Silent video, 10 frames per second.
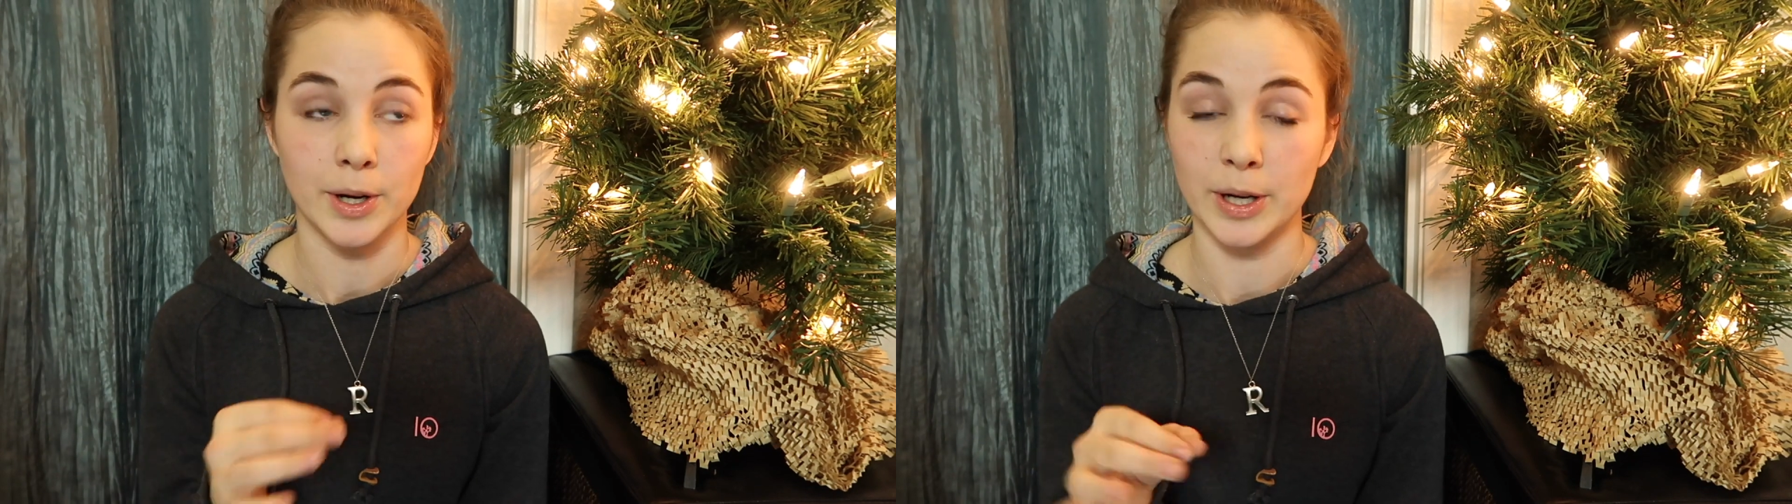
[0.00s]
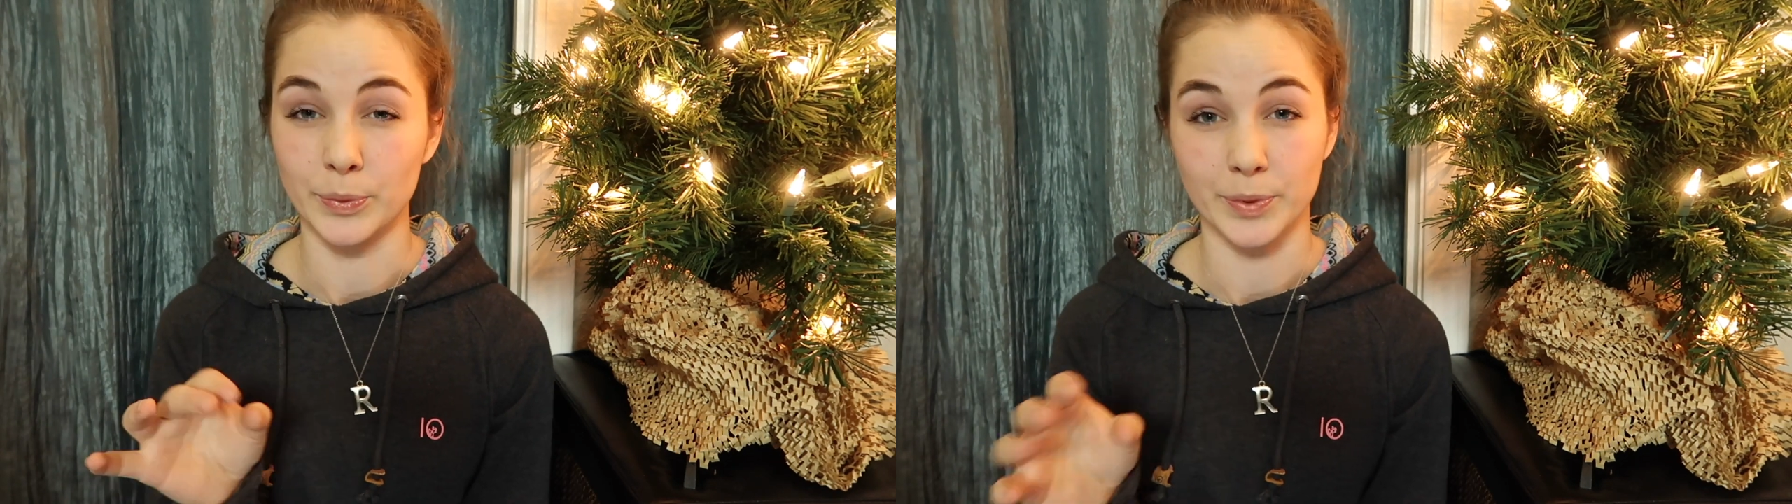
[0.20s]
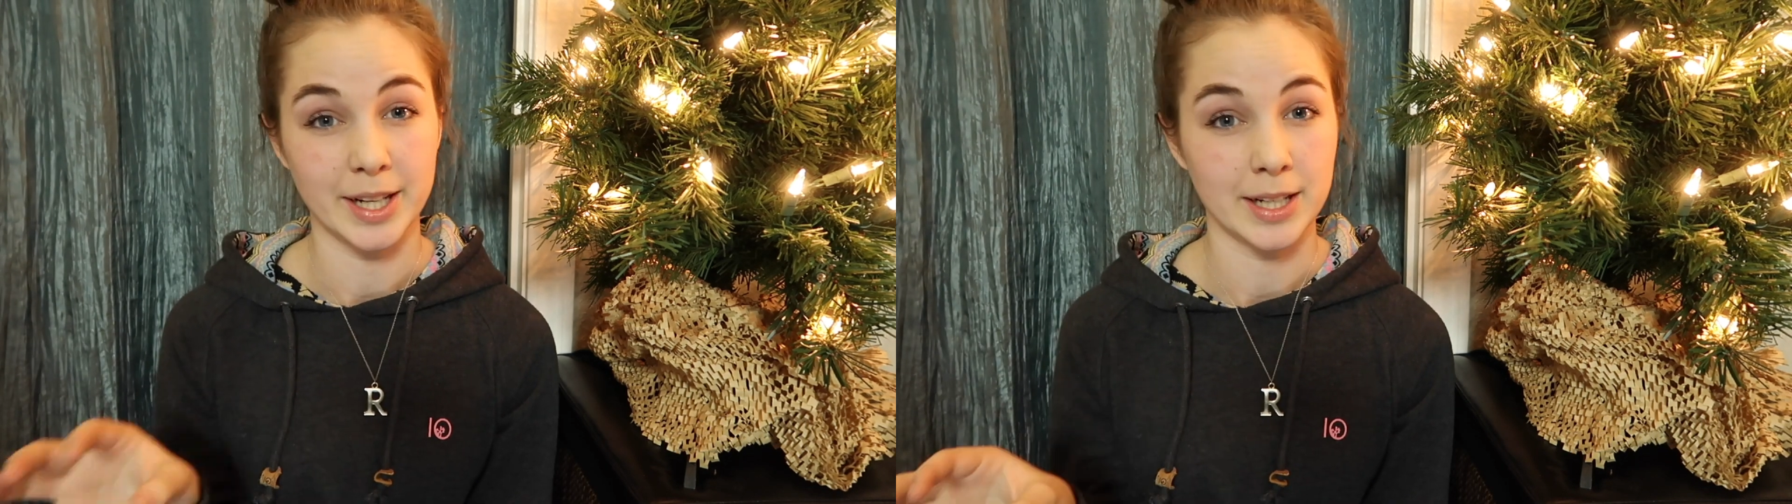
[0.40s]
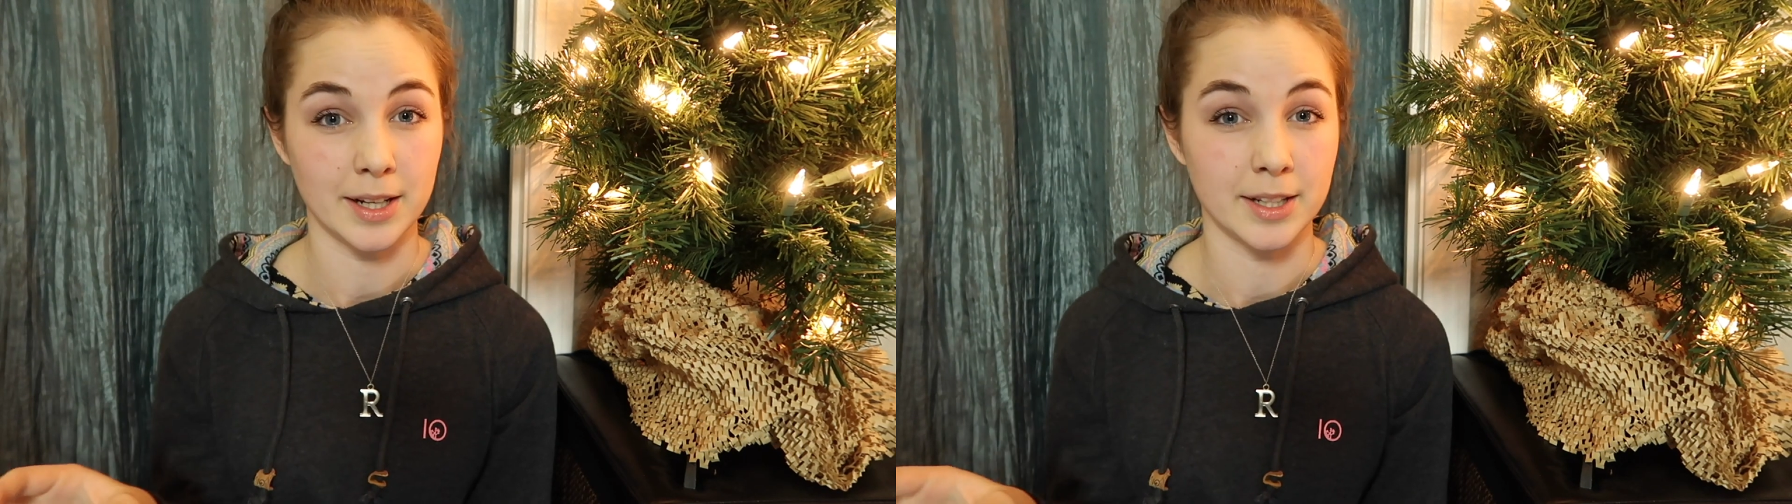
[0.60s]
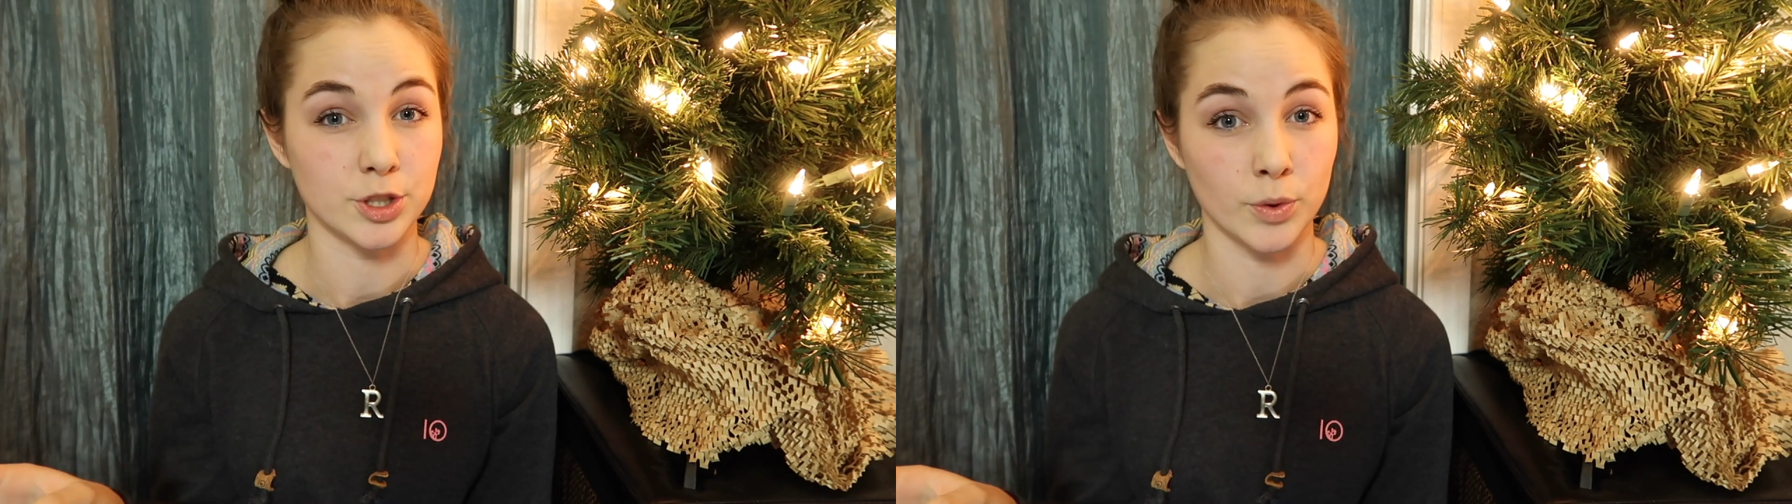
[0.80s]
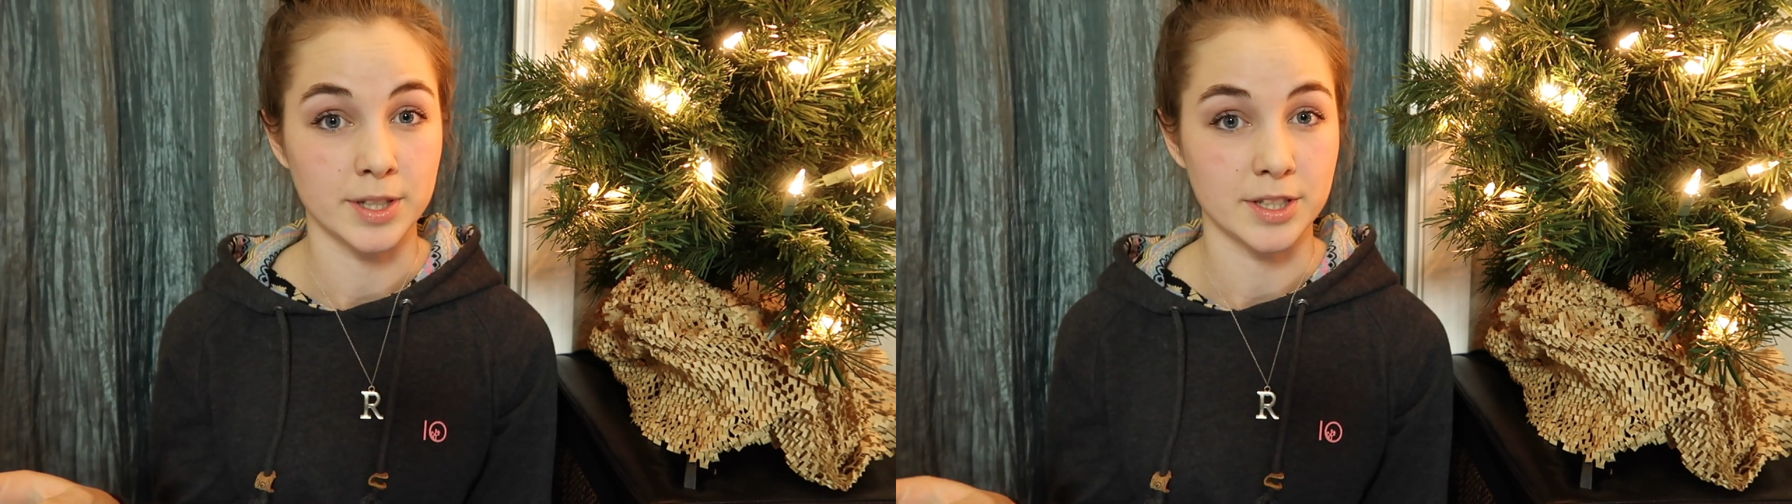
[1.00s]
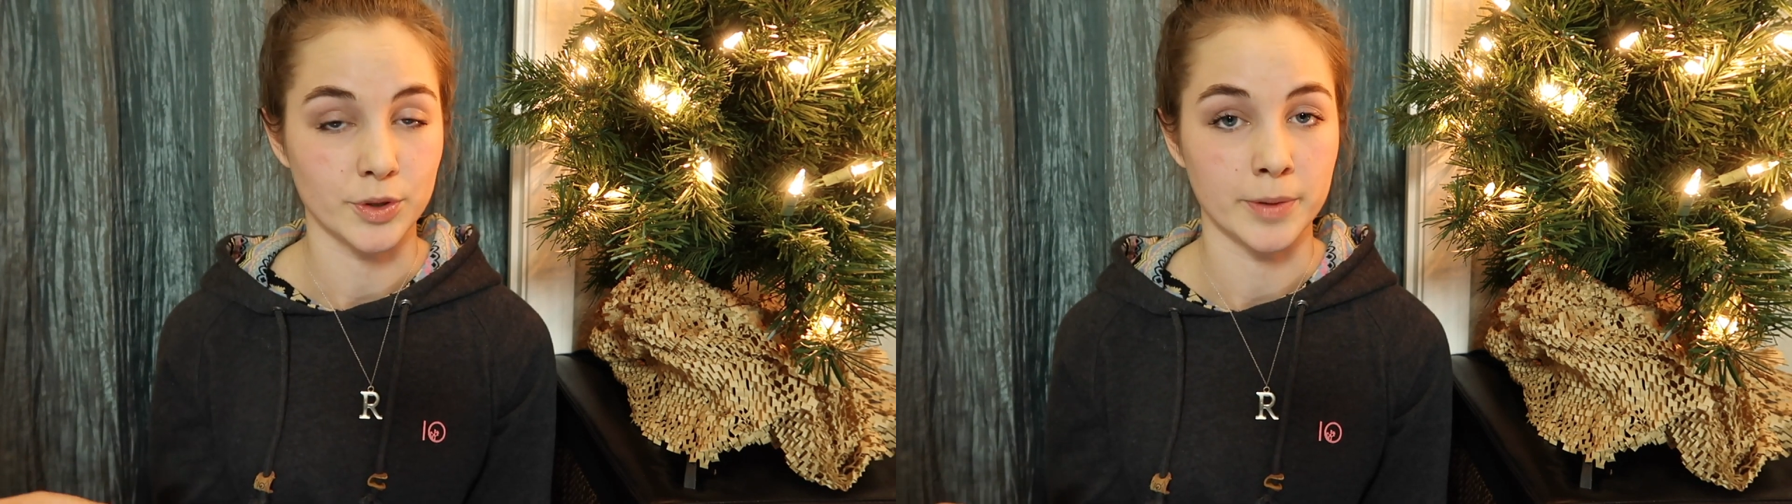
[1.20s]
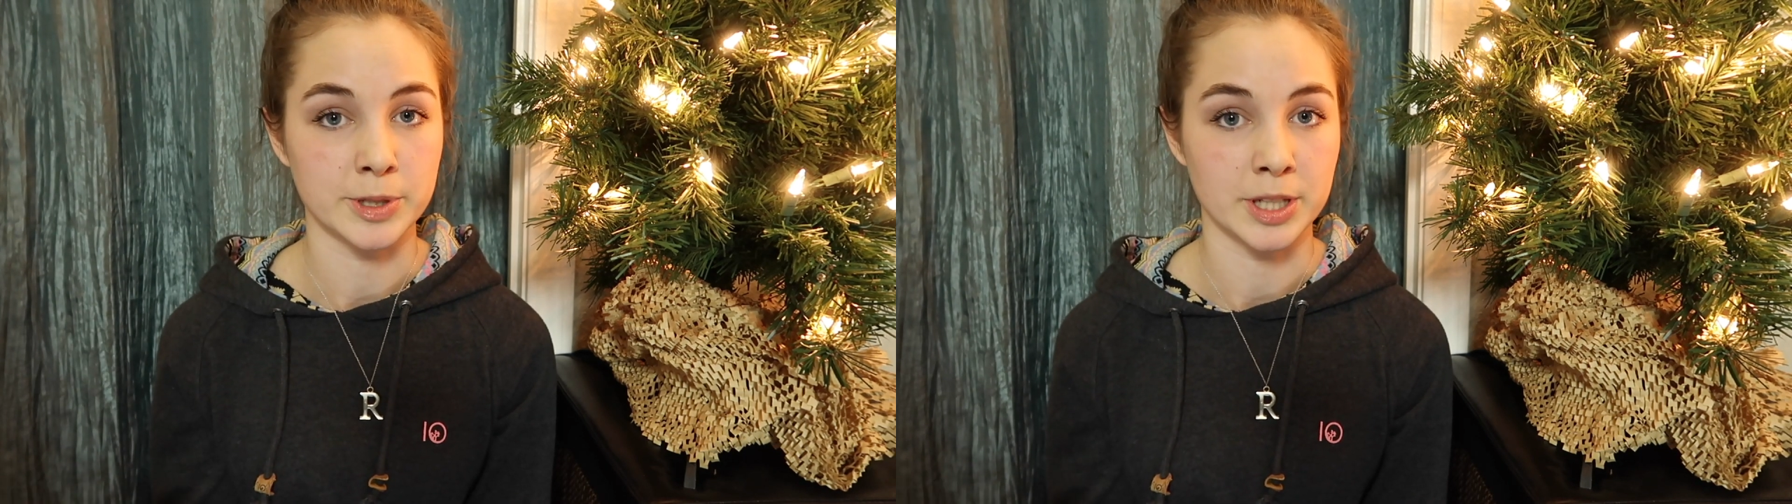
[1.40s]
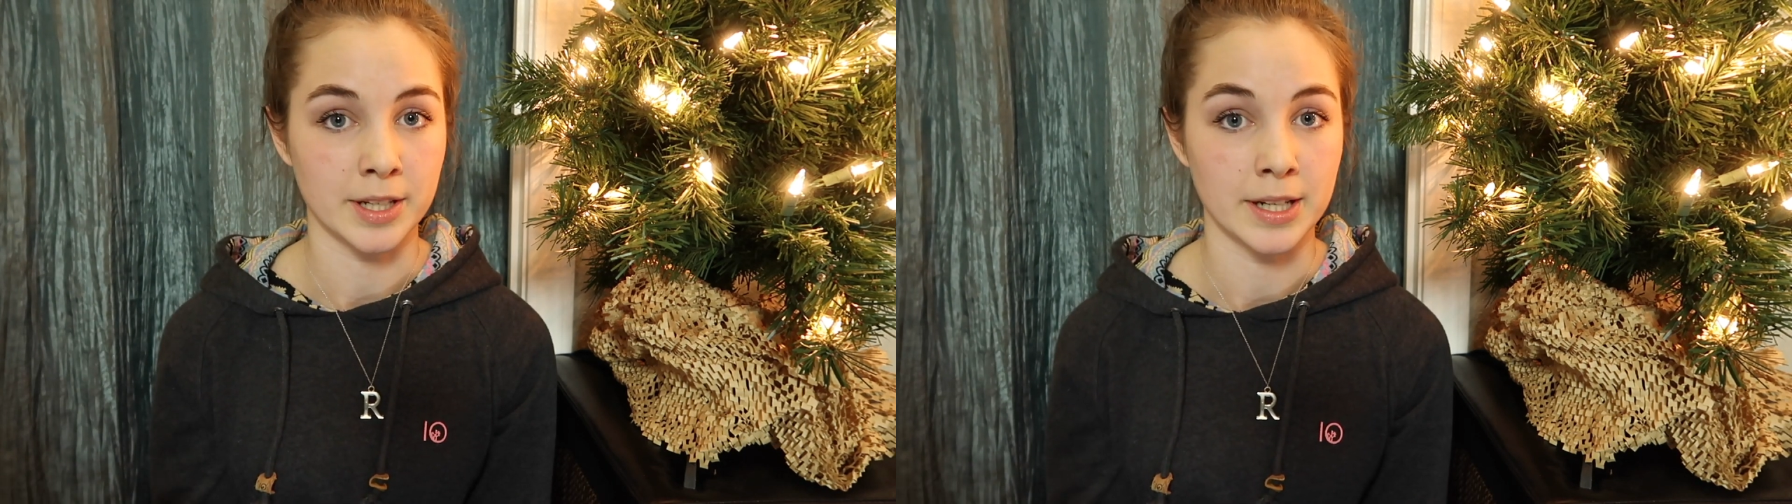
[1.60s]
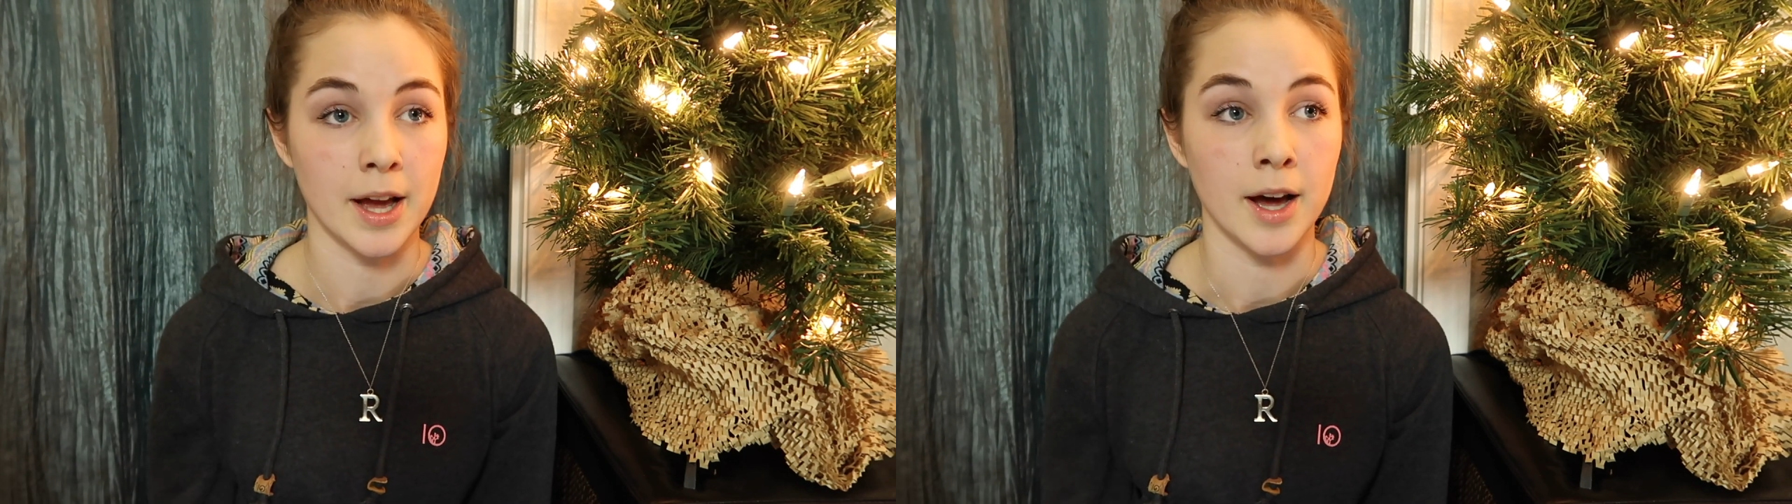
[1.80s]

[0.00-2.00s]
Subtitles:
and read a short description